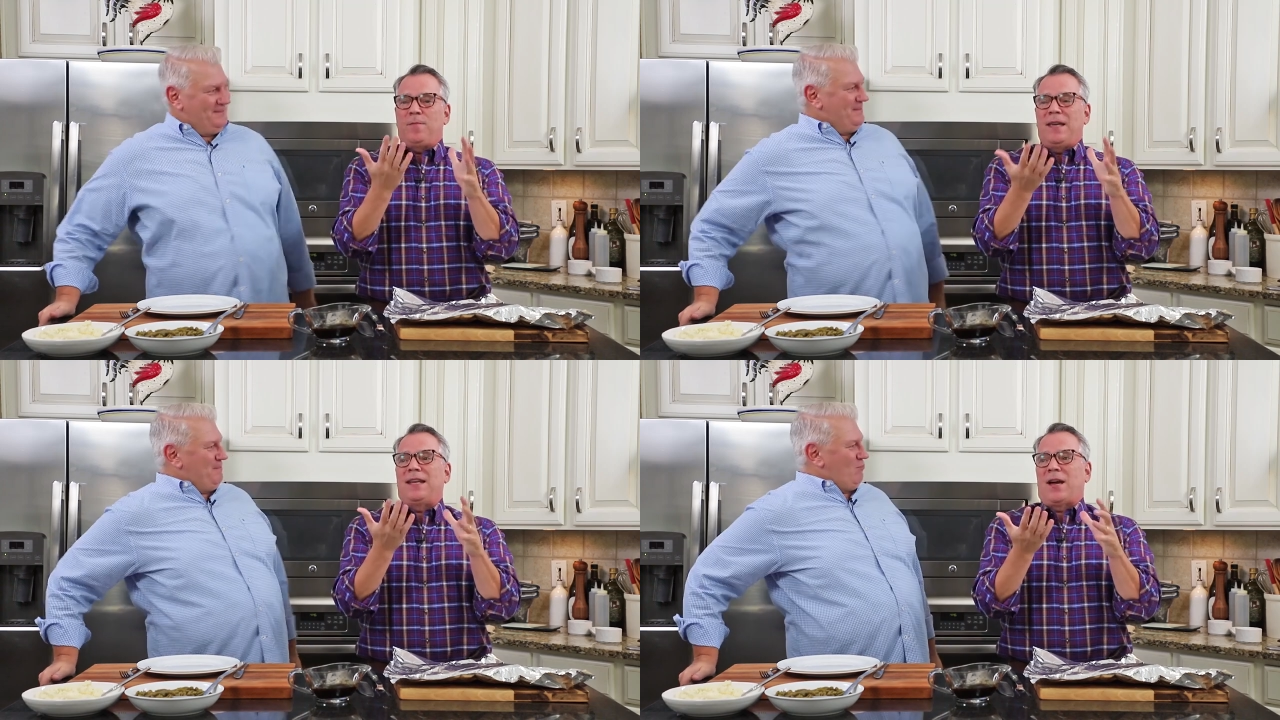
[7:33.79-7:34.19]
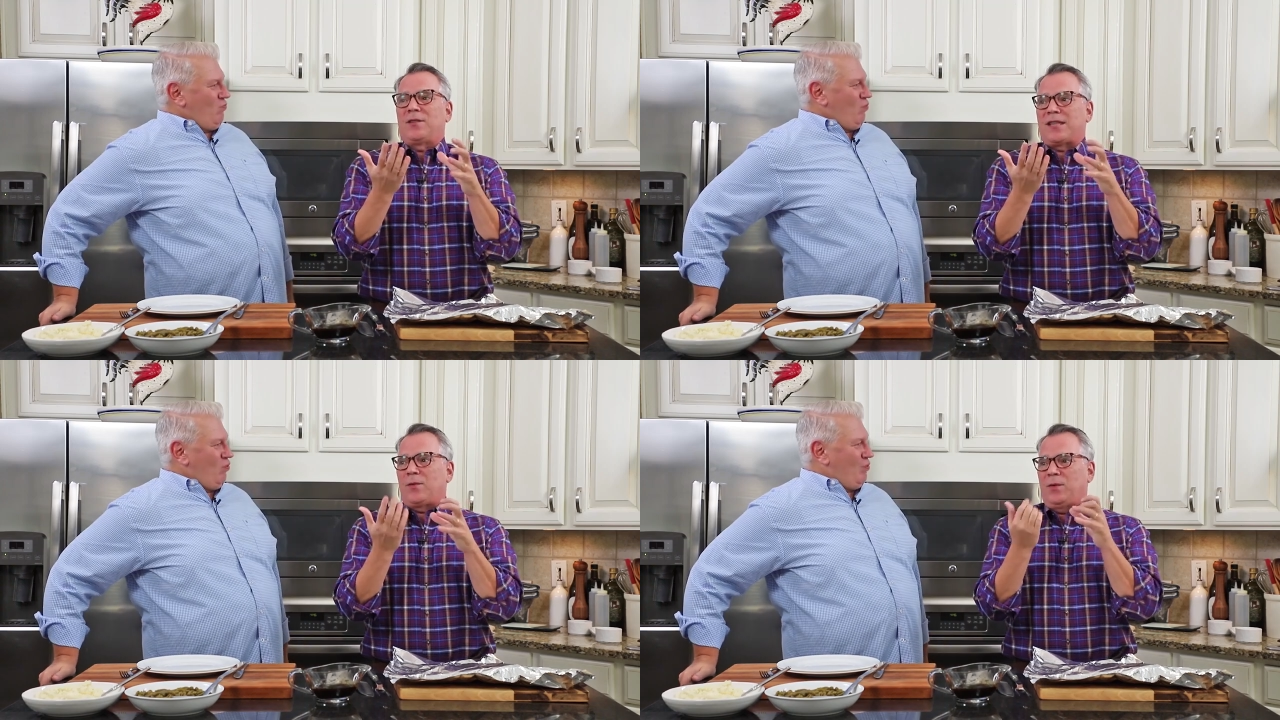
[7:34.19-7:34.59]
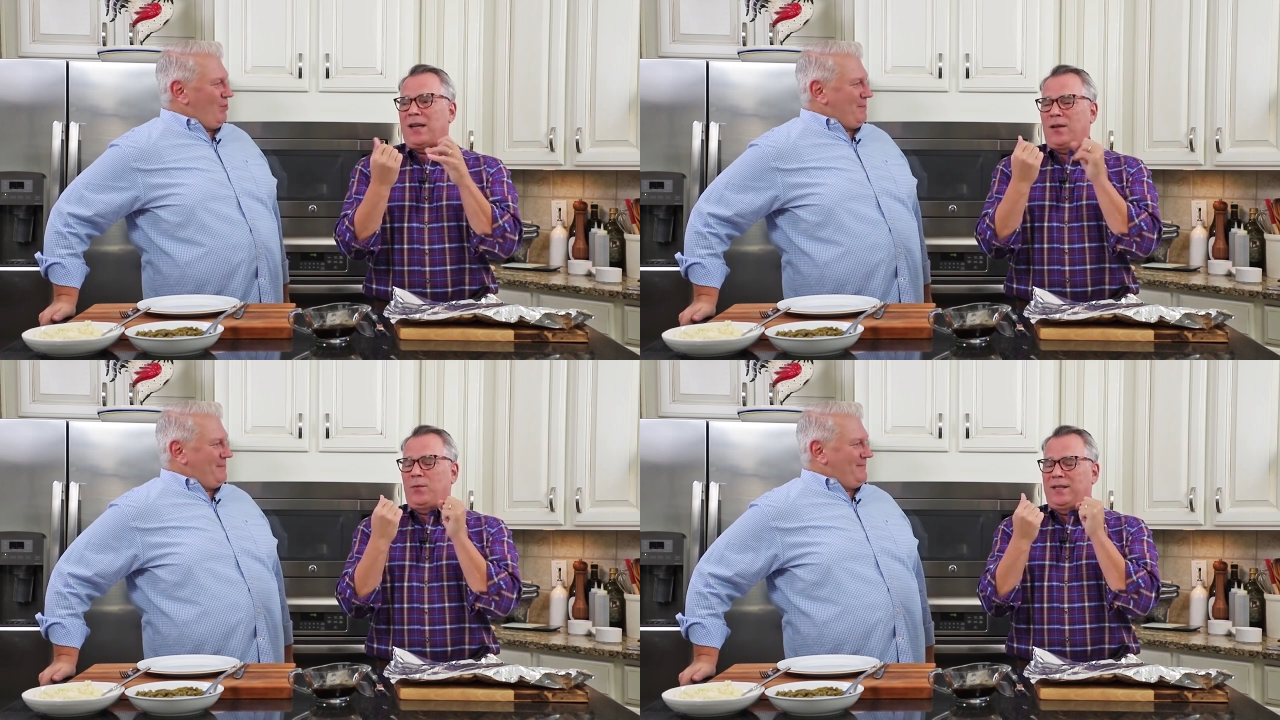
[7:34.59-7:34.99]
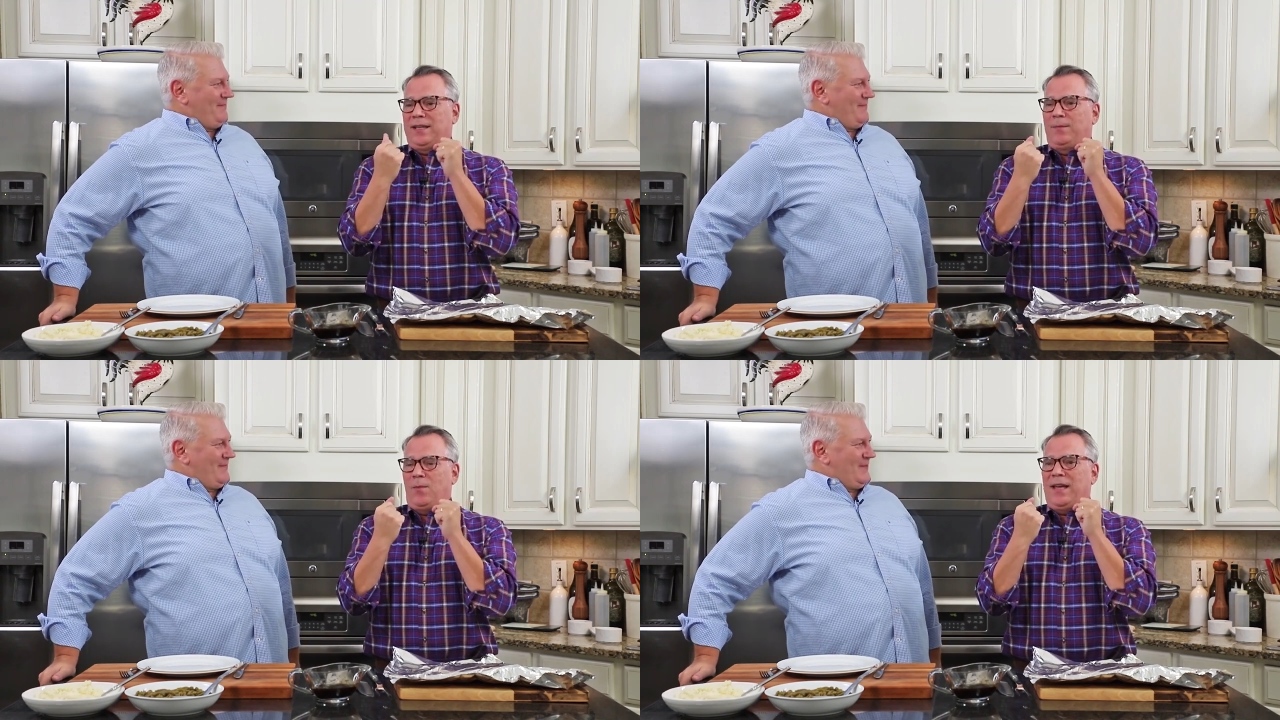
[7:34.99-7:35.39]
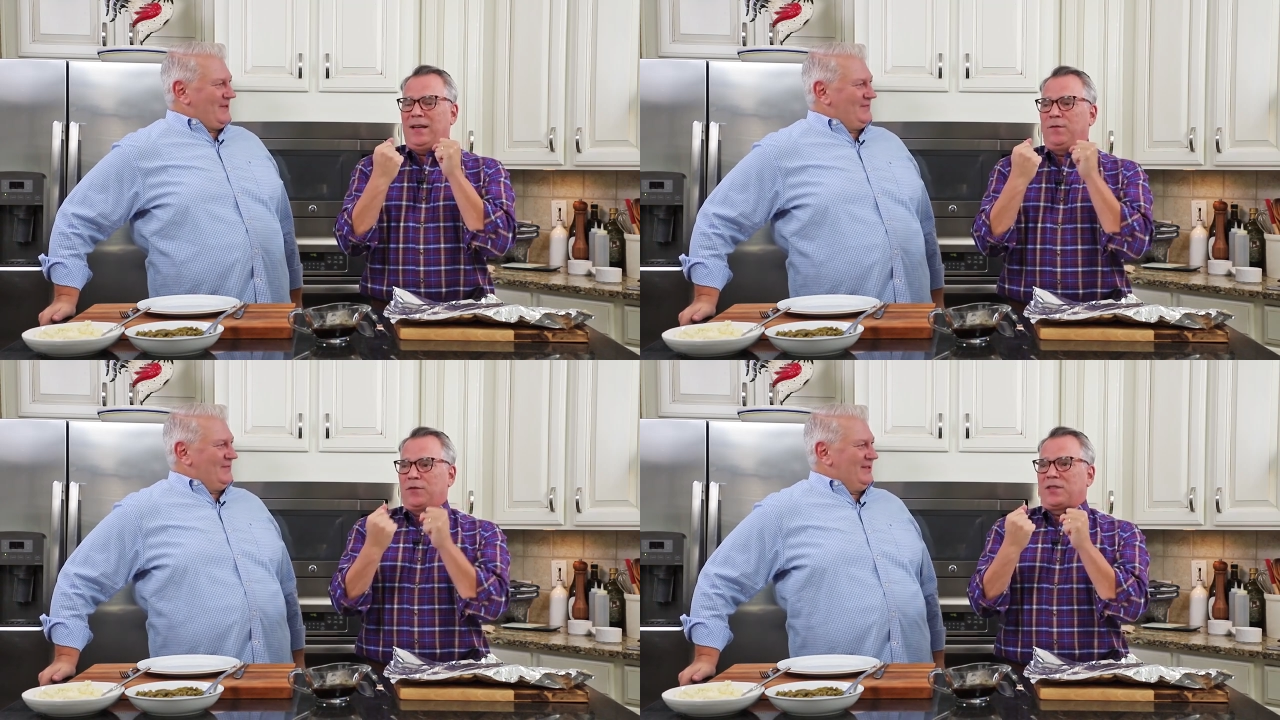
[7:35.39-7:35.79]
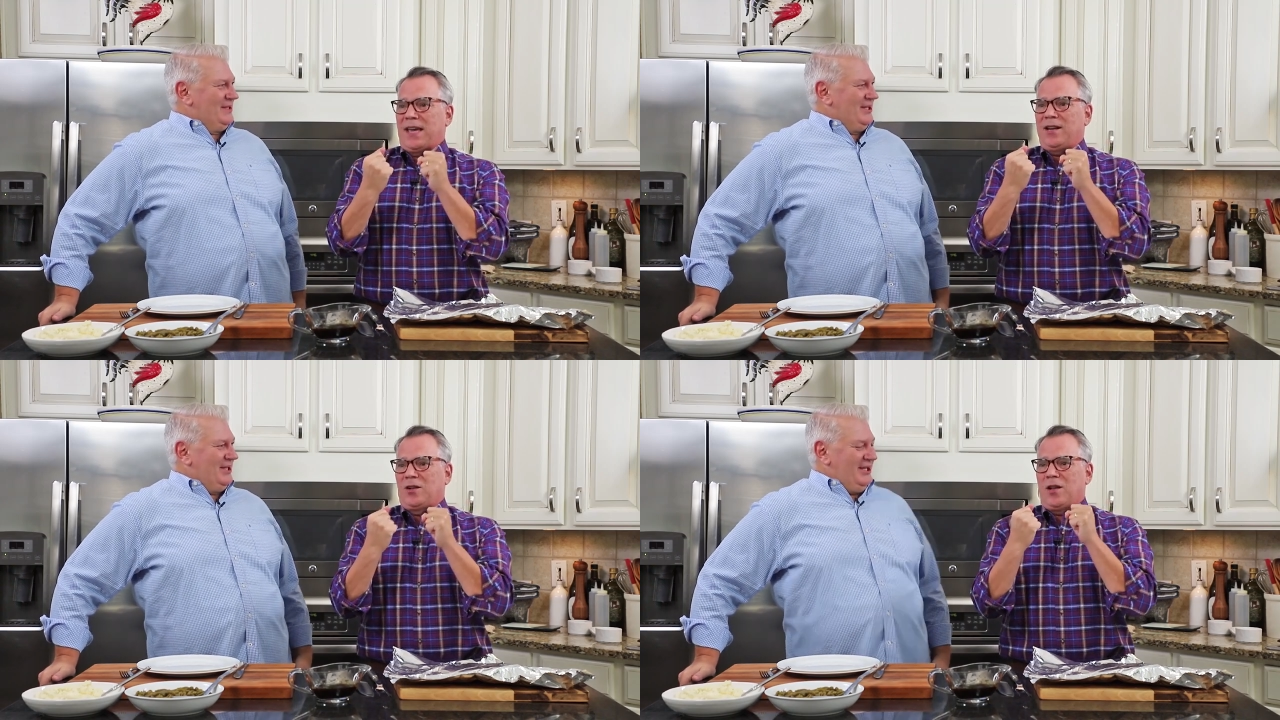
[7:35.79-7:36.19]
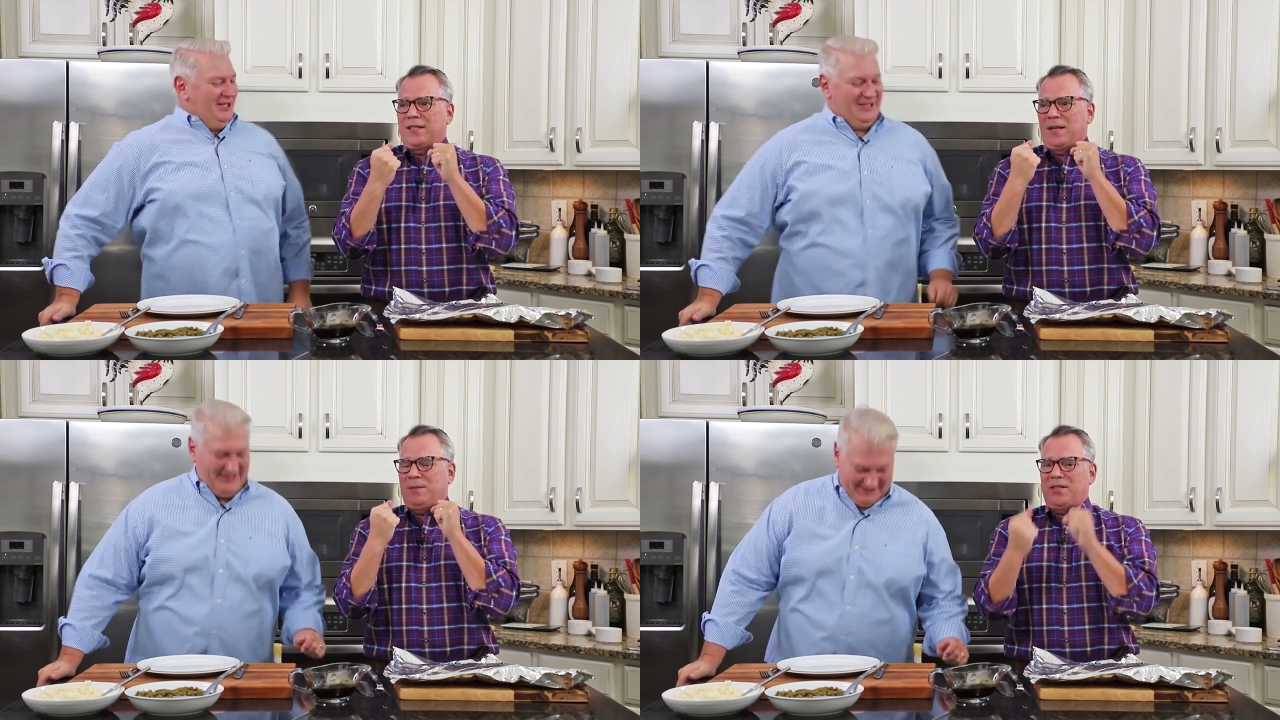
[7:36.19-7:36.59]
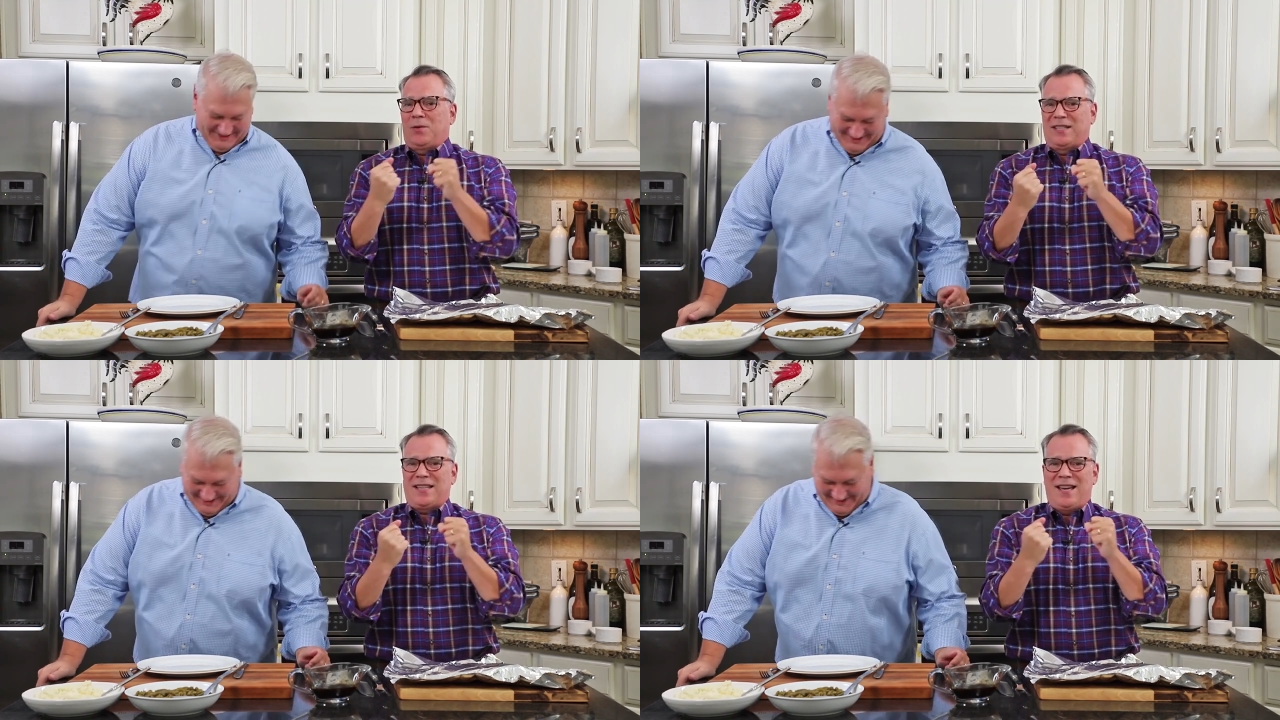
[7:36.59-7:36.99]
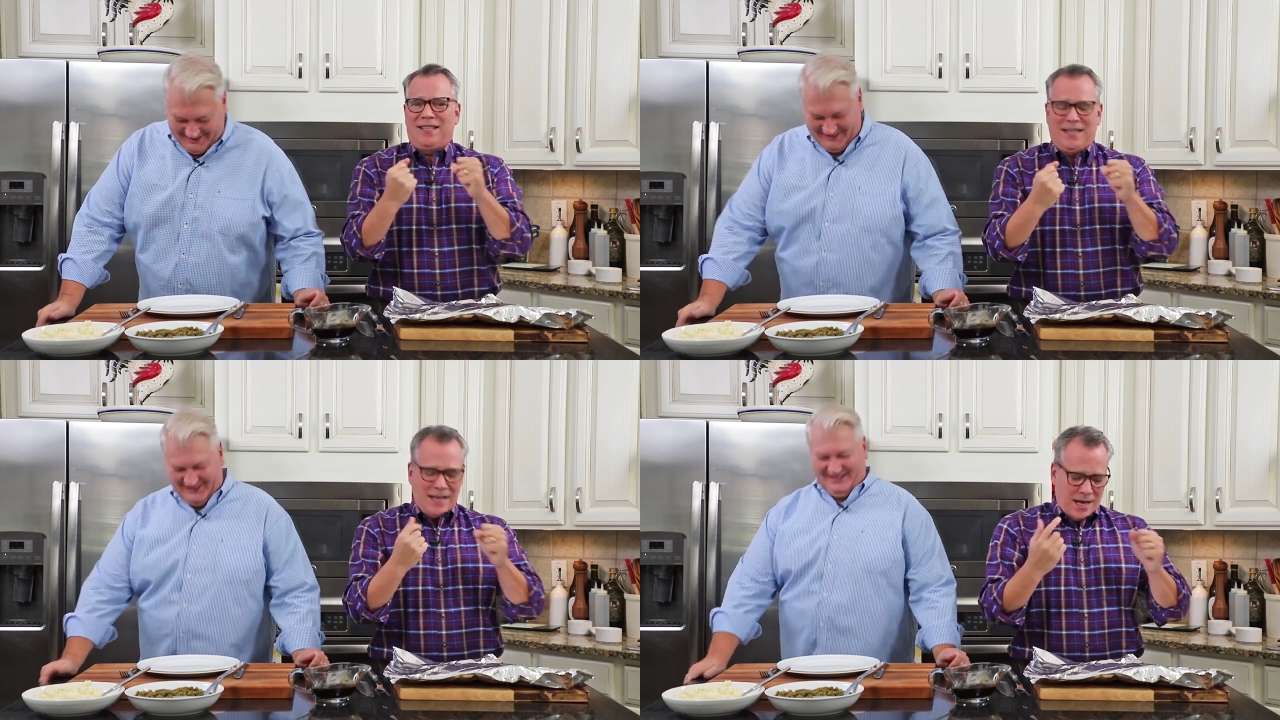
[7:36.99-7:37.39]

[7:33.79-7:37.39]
Speaker 1: for me now. It's like when I was waiting for Santa Claus. I'd be so excited.